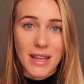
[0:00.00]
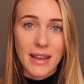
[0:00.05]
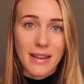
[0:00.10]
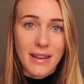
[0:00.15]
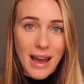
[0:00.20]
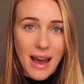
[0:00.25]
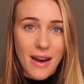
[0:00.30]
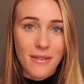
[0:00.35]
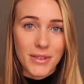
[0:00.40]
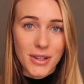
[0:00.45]
that
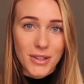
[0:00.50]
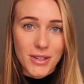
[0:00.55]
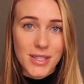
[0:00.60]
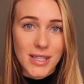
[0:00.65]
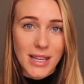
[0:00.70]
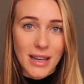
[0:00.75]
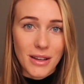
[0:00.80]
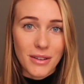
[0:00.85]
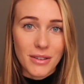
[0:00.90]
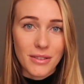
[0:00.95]
you have in
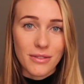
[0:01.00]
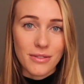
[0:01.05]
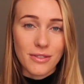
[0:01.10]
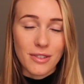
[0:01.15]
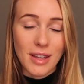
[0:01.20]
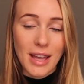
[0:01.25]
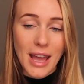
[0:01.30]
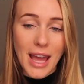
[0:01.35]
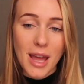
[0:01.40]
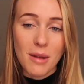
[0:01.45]
yourself
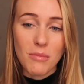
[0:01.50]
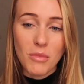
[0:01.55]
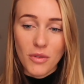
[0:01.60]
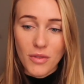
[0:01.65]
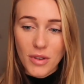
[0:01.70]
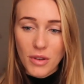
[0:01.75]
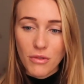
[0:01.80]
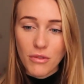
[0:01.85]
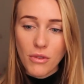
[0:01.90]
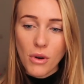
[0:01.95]
and
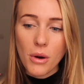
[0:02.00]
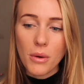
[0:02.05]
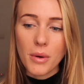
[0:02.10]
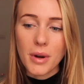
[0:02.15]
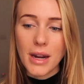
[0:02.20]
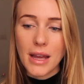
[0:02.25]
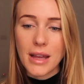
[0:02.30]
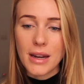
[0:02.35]
moving forward.